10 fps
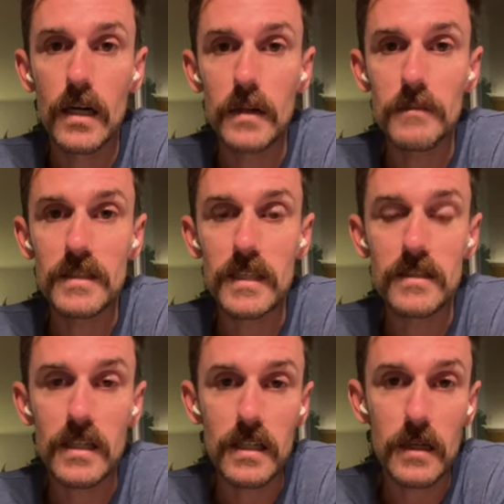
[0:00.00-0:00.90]
is
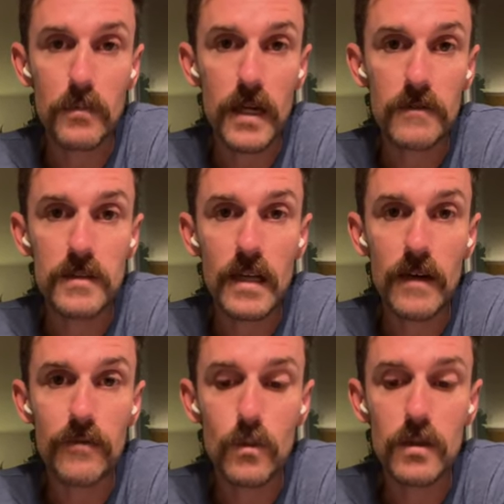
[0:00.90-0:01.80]
easy to get breakfast
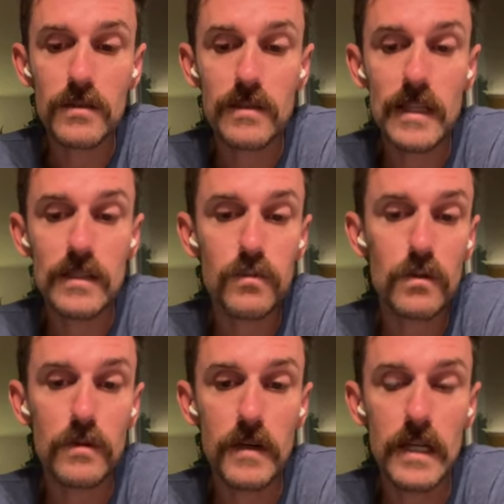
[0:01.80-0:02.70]
afterwards because that's where
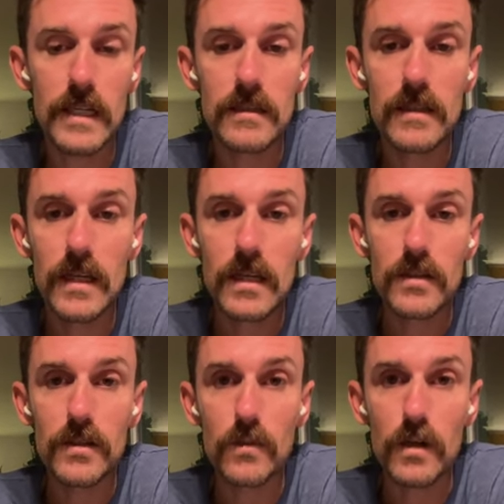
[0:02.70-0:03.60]
we find
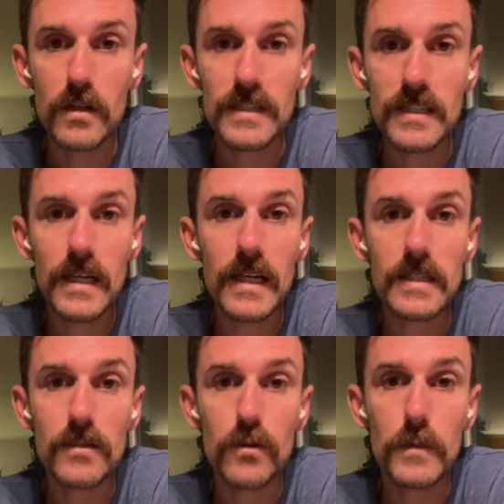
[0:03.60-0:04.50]
you know we all get to connect
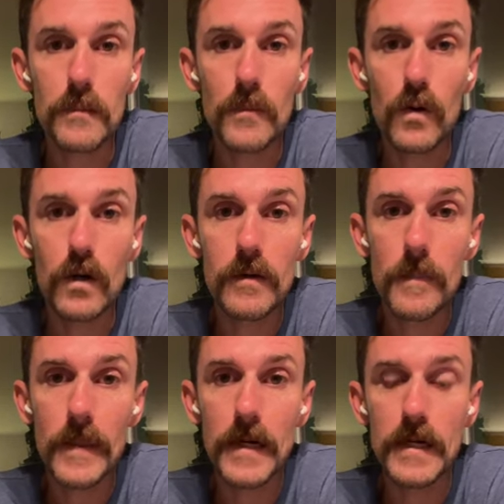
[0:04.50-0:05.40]
a little bit more
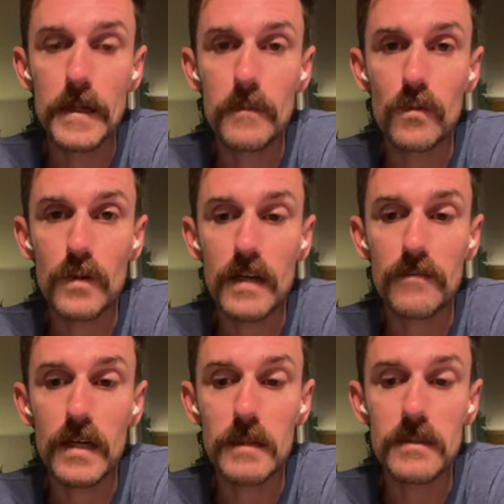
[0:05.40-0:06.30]
um, when we have
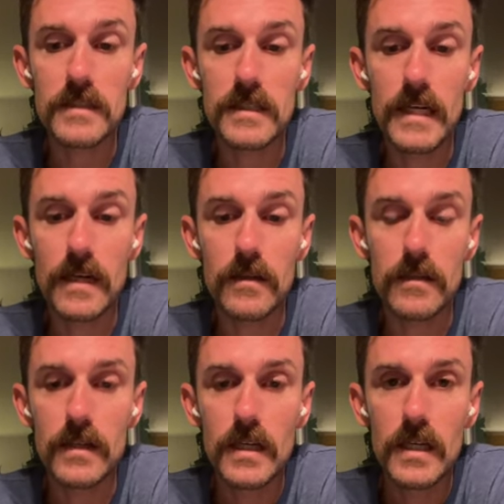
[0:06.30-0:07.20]
time to sit down and
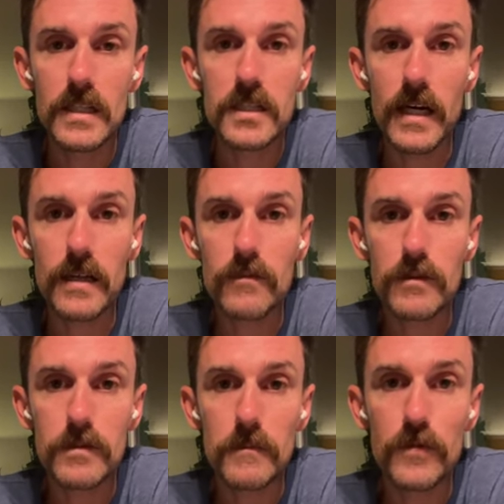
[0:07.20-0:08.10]
chat over
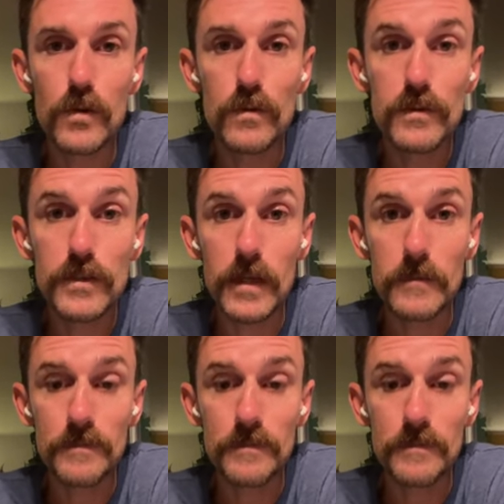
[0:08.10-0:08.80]
some food. So